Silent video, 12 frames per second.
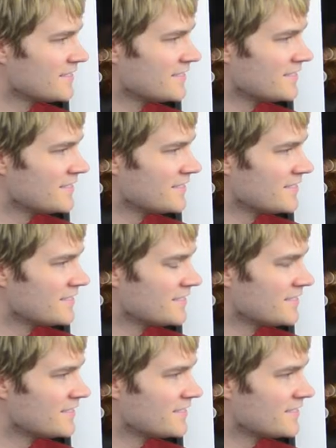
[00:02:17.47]

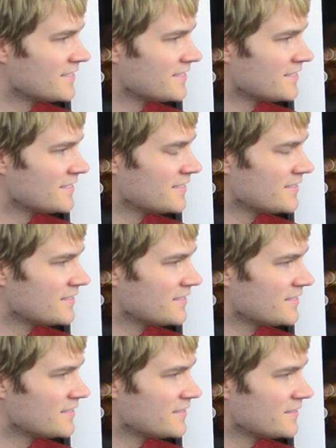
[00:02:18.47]

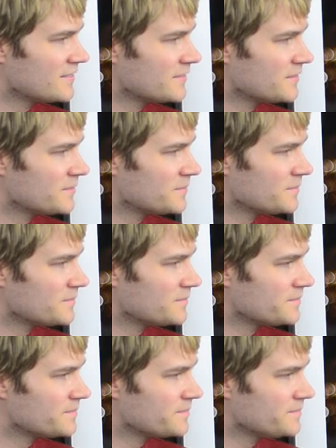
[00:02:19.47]

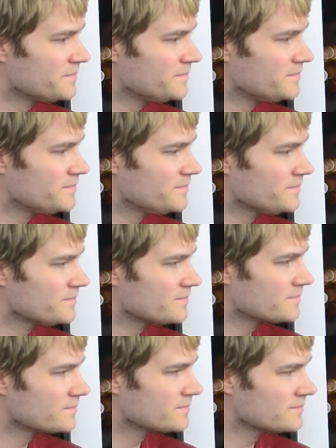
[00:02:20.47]

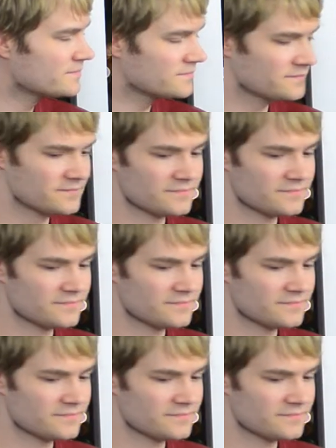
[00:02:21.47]
The person shown says nothing.